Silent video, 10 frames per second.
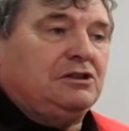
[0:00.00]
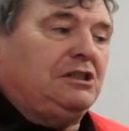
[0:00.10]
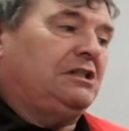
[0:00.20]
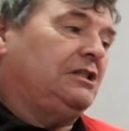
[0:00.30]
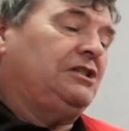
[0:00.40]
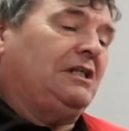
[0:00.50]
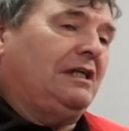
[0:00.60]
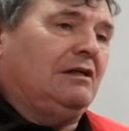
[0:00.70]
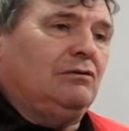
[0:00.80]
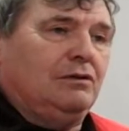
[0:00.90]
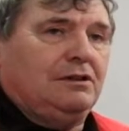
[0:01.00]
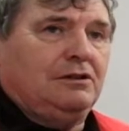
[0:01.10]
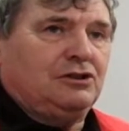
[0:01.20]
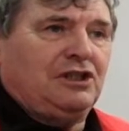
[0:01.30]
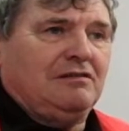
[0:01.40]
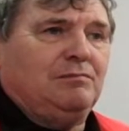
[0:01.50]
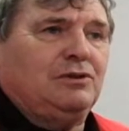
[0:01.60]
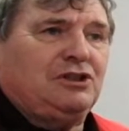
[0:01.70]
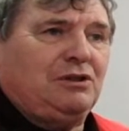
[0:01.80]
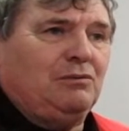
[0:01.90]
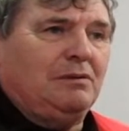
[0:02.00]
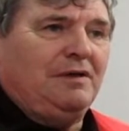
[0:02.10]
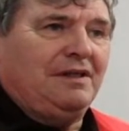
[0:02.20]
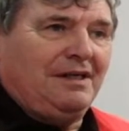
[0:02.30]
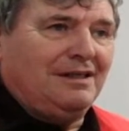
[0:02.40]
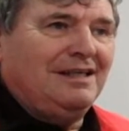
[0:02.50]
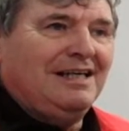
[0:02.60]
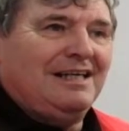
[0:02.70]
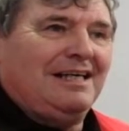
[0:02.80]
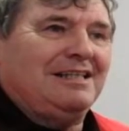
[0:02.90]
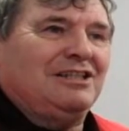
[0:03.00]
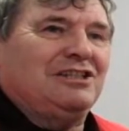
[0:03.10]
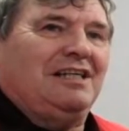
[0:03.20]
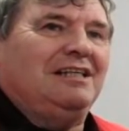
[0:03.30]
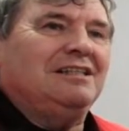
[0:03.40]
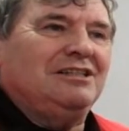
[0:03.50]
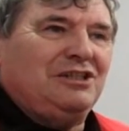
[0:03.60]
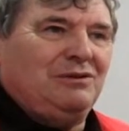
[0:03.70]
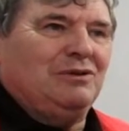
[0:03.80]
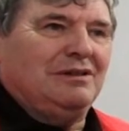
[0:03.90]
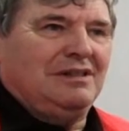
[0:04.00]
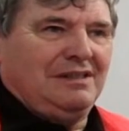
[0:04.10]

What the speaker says: She says she can't run it herself, but she will be there at the start, and she will